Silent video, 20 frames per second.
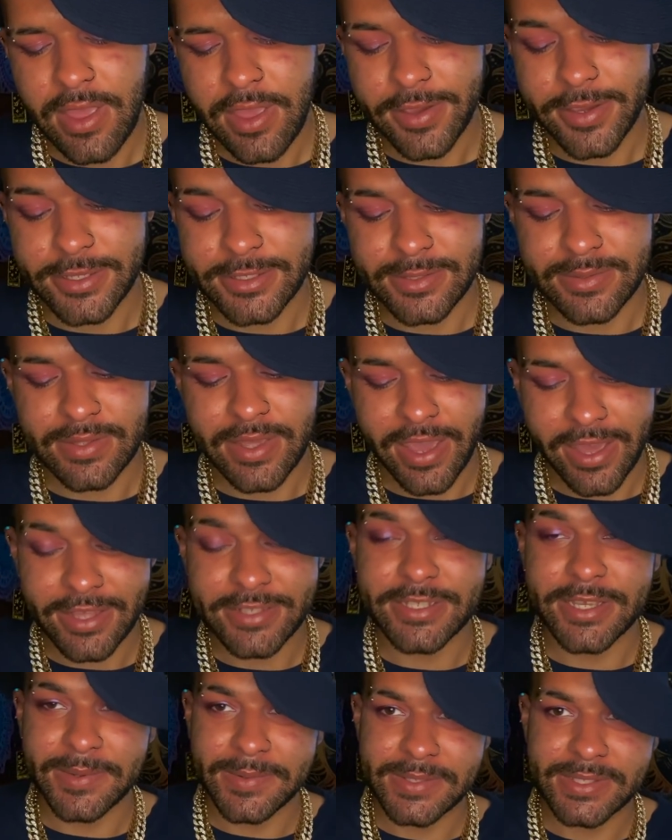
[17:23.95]
Because
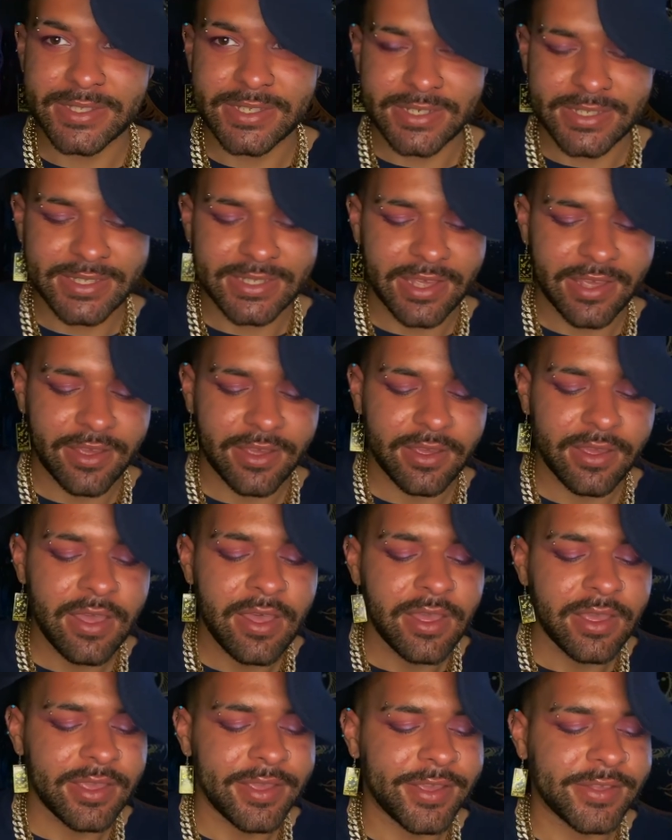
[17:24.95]
as I was going to say,
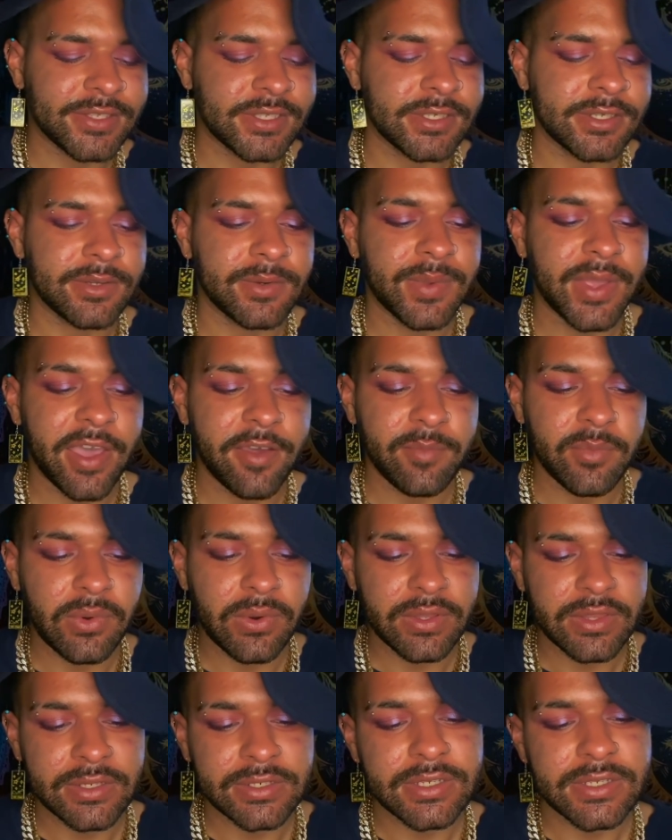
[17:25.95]
Cancer, we have
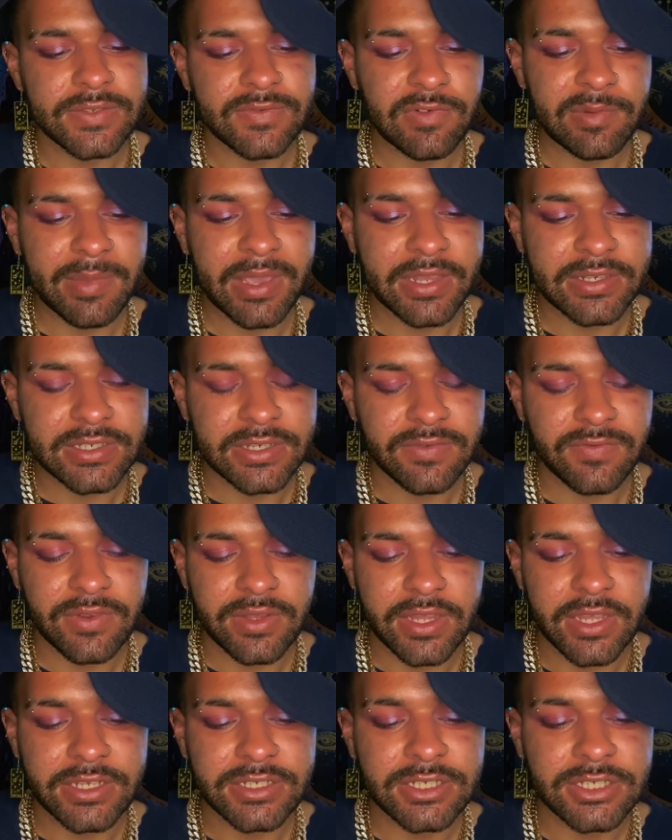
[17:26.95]
more than just romantic
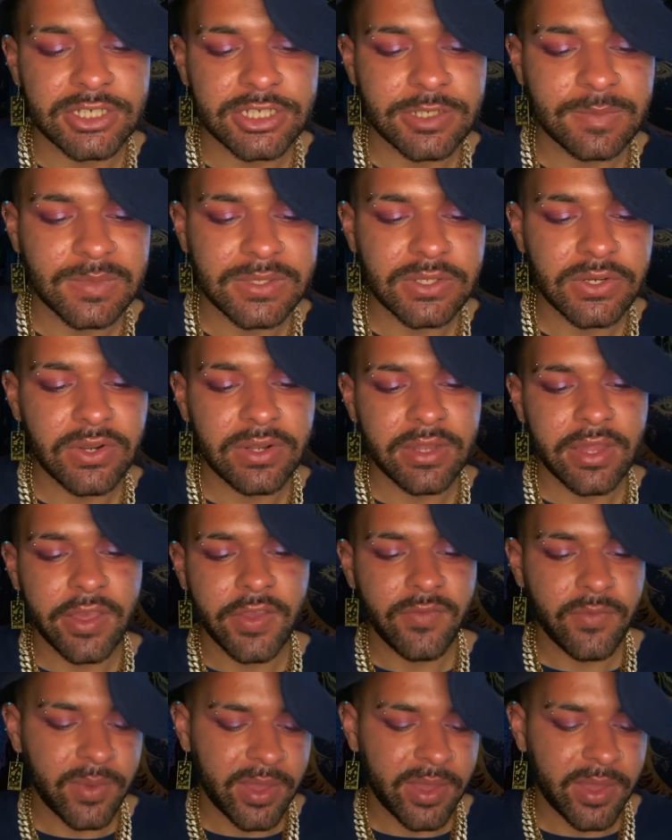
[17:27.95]
relationships in our life.